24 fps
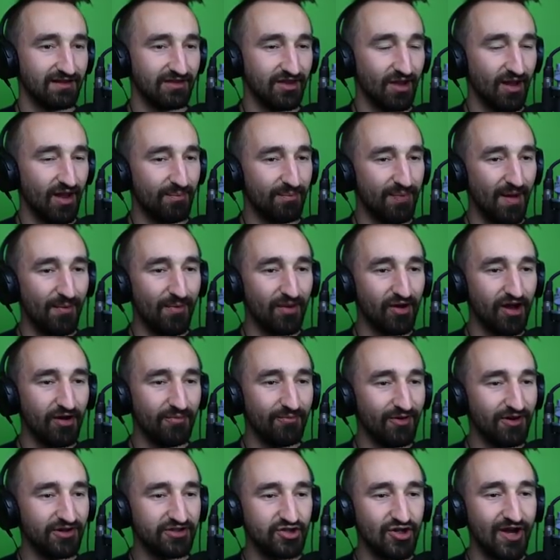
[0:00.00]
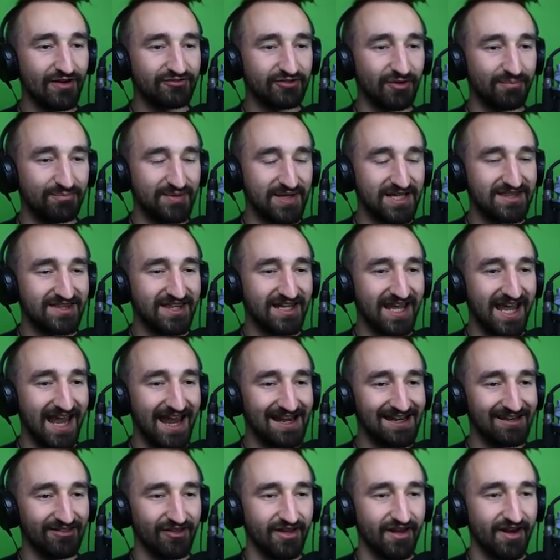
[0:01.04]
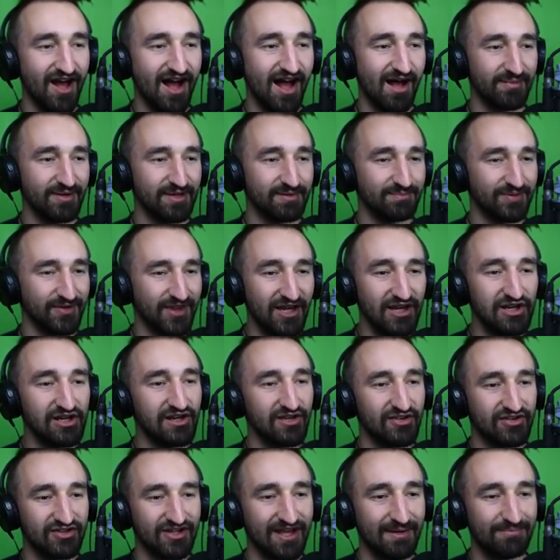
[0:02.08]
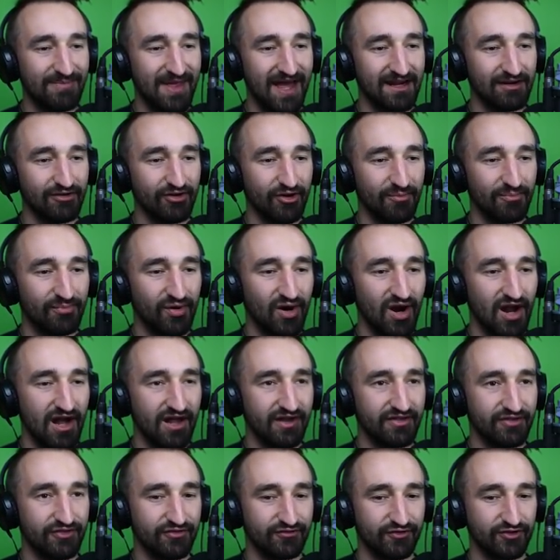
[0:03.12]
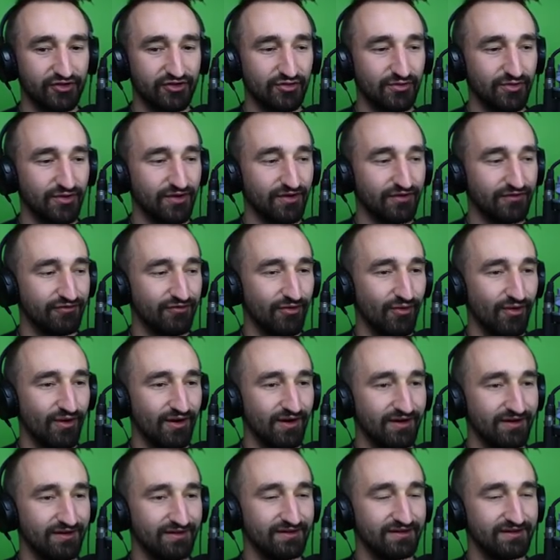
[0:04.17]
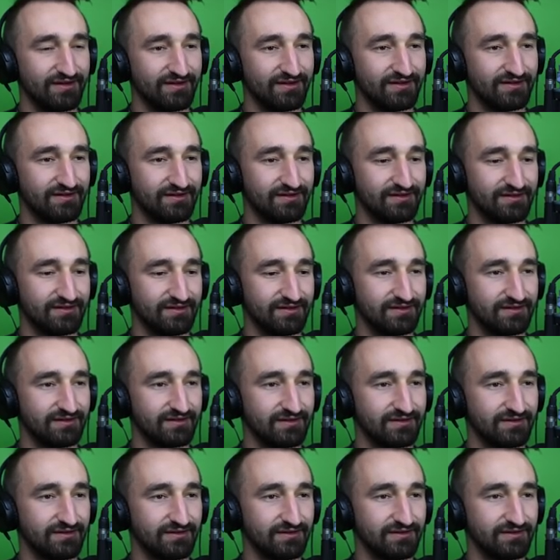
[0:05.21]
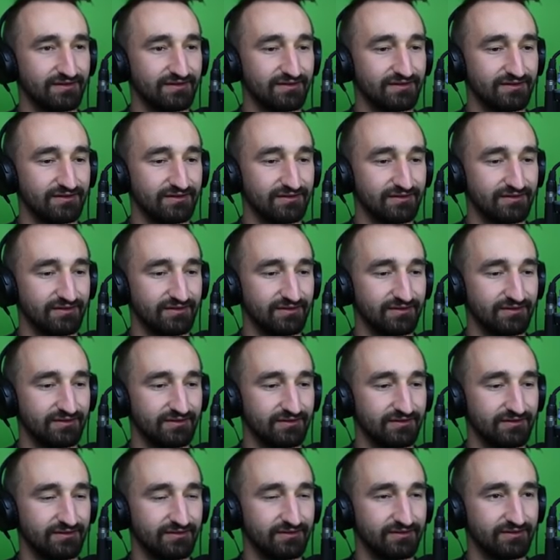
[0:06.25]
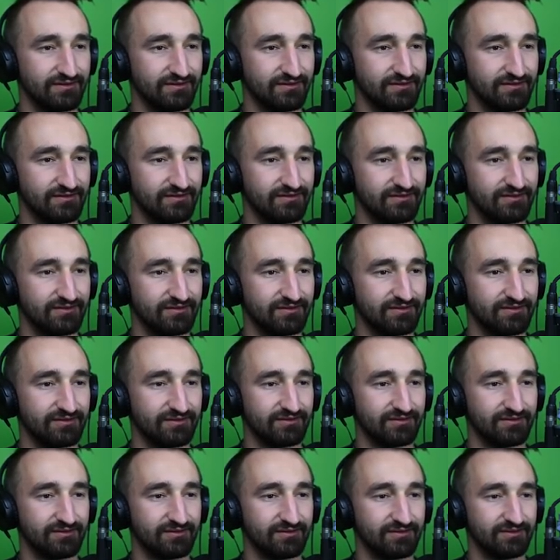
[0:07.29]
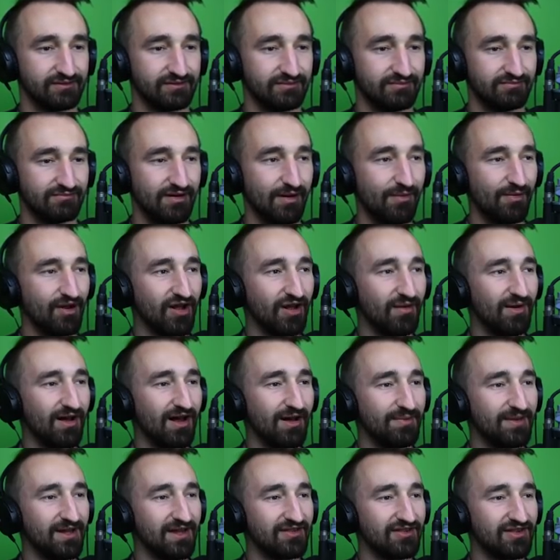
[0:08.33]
The bubblegum one, you have to beat the Candyland obby, but then you can just skip that and go to bronze for 204. But where's the bubblegum obby? Bubblegum obby?